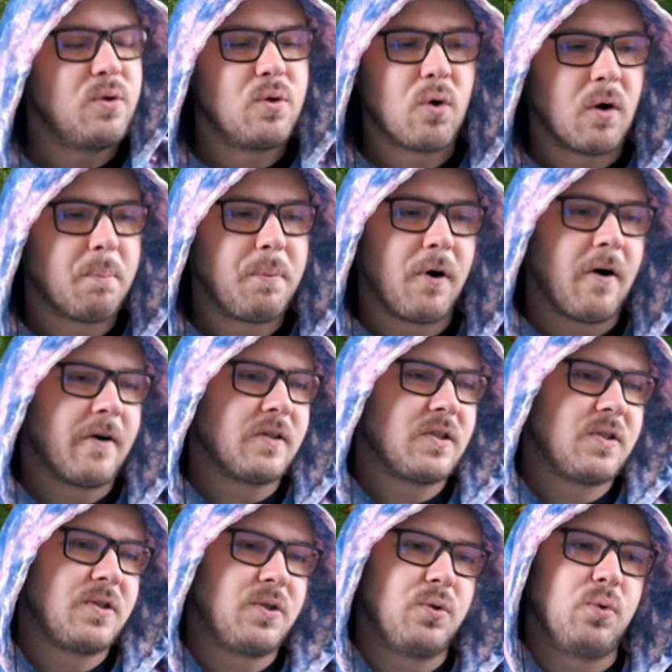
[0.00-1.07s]
your part
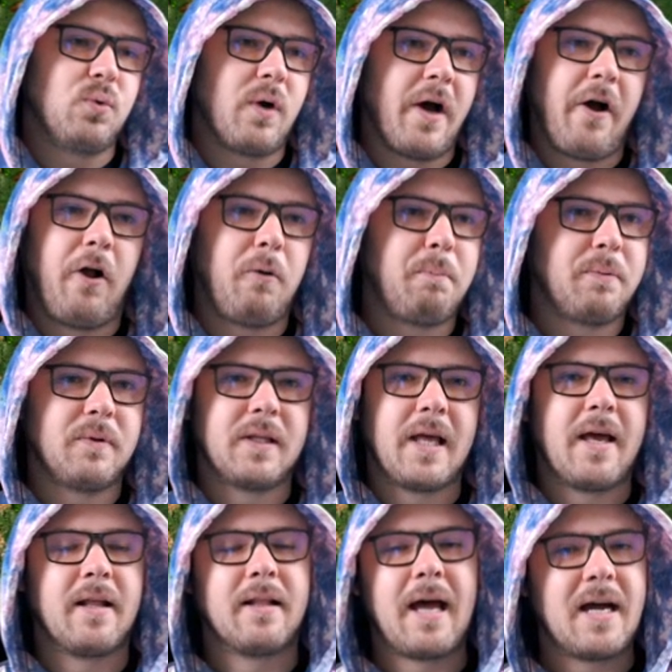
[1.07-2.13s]
to help,
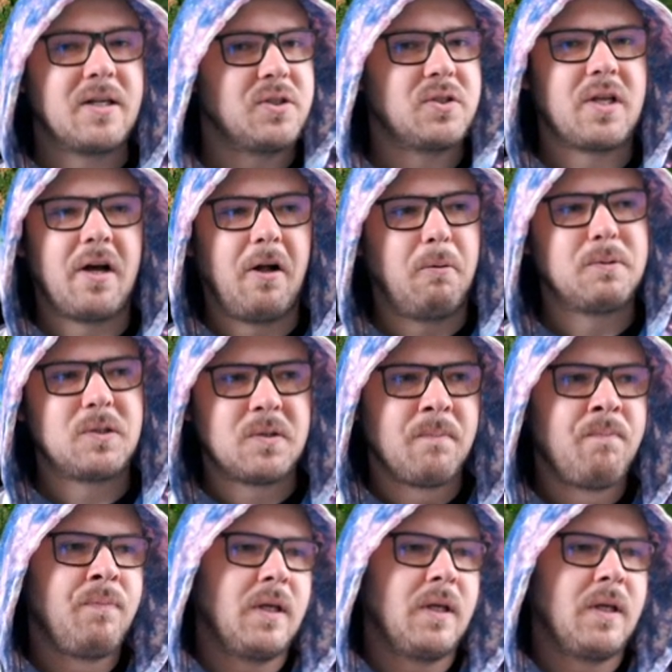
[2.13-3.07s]
then that just helps,